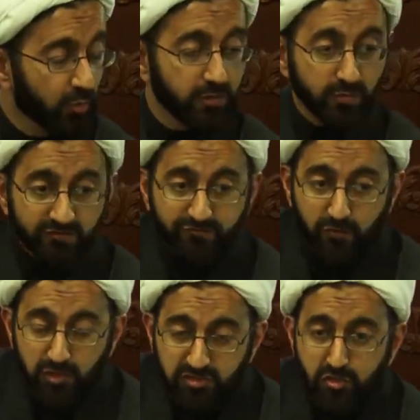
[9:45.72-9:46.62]
would
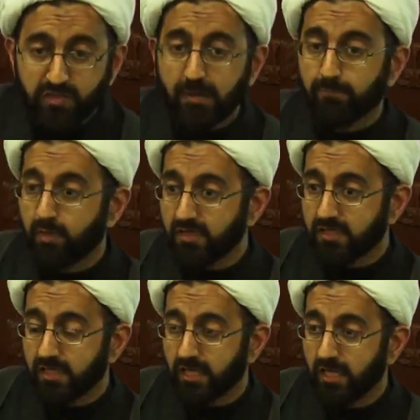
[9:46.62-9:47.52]
refer to that
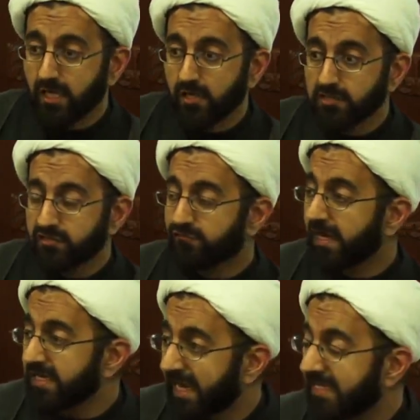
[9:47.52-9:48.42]
book to
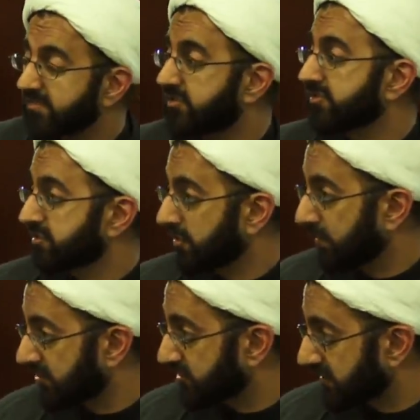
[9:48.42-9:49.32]
find answers to
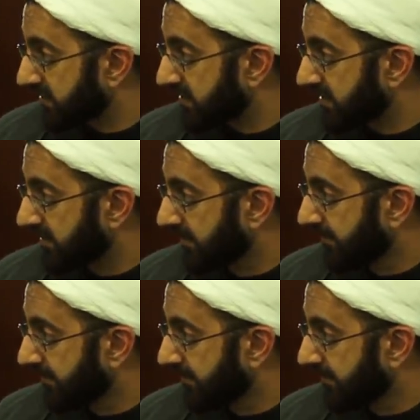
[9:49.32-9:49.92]
questions.